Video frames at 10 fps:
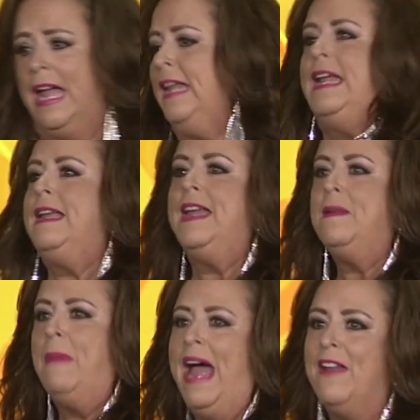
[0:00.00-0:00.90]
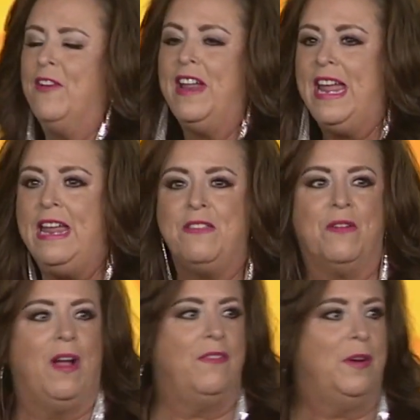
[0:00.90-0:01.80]
And it didn't matter to
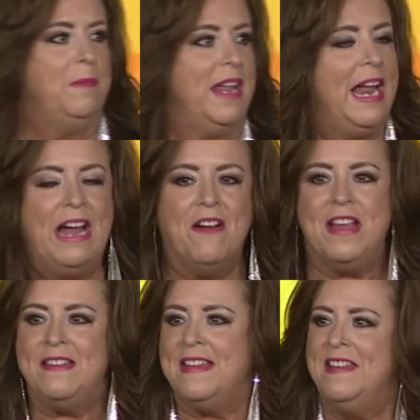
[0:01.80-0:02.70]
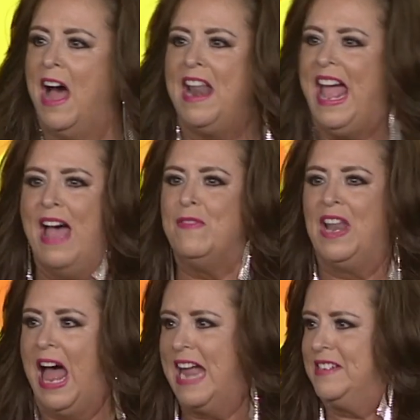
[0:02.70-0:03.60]
either of them that Harriet did not have a
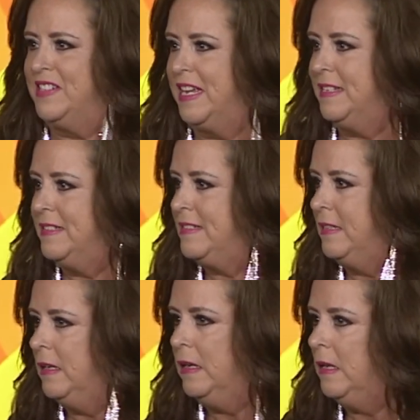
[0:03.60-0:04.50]
license.